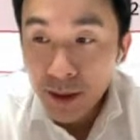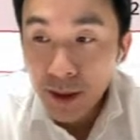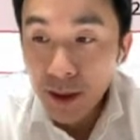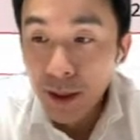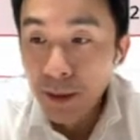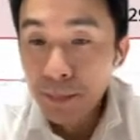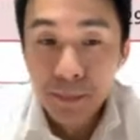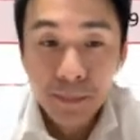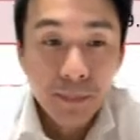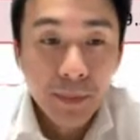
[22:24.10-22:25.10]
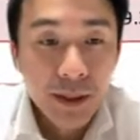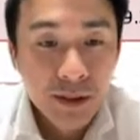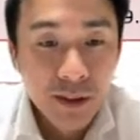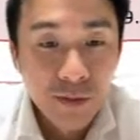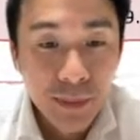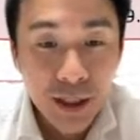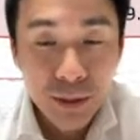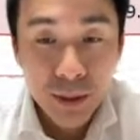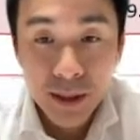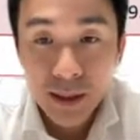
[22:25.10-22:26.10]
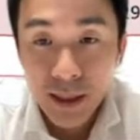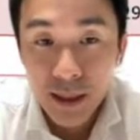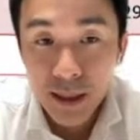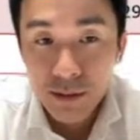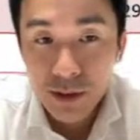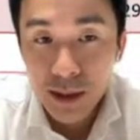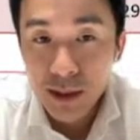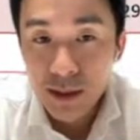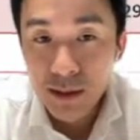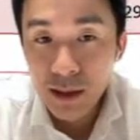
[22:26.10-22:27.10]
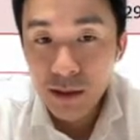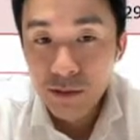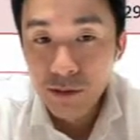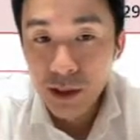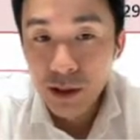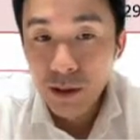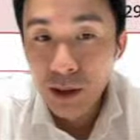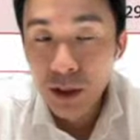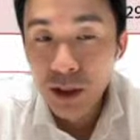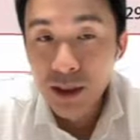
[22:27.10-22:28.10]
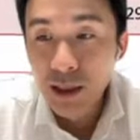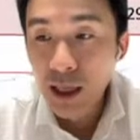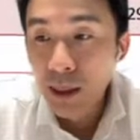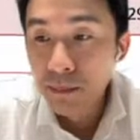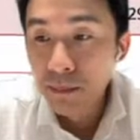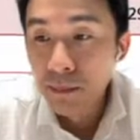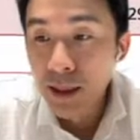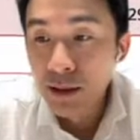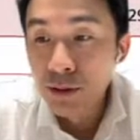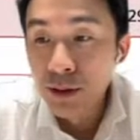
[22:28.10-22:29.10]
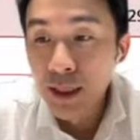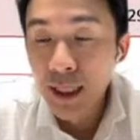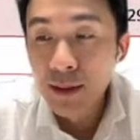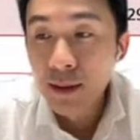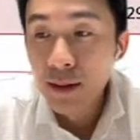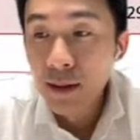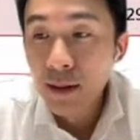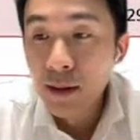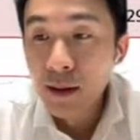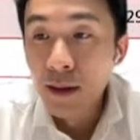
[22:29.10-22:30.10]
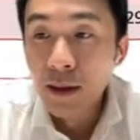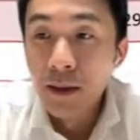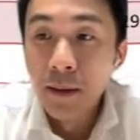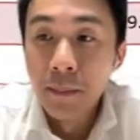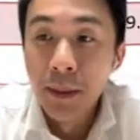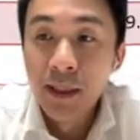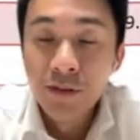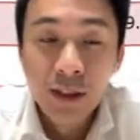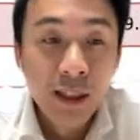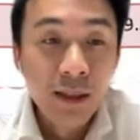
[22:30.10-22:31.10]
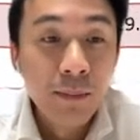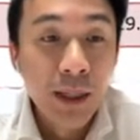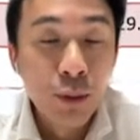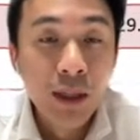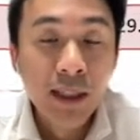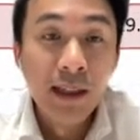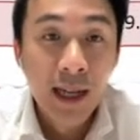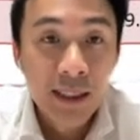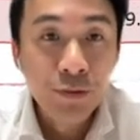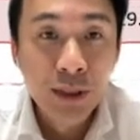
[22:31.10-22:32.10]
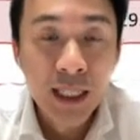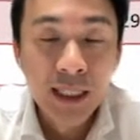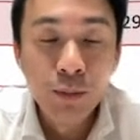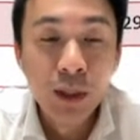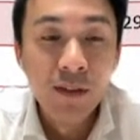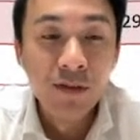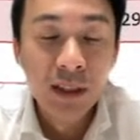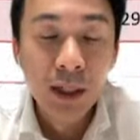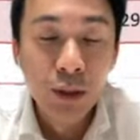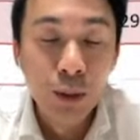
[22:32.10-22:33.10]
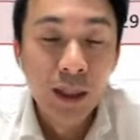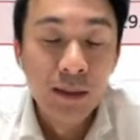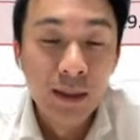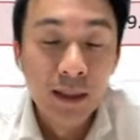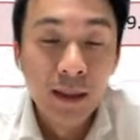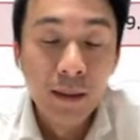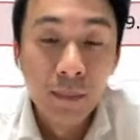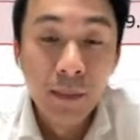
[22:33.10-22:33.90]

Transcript: Um, in terms of Meituan, I can't really can't recall how much is it up month to date. Uh, but definitely Meituan in the last two days, we have seen Meituan uh,